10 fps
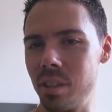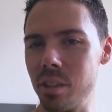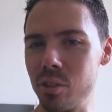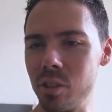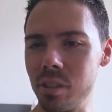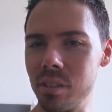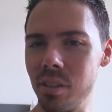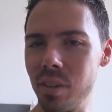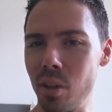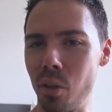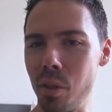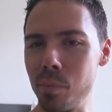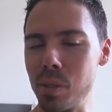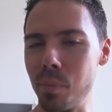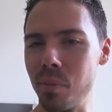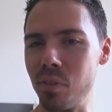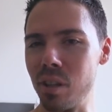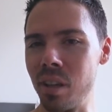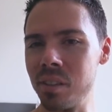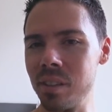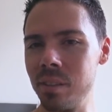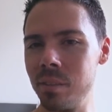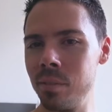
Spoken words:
Consider giving it a thumbs up if you liked it.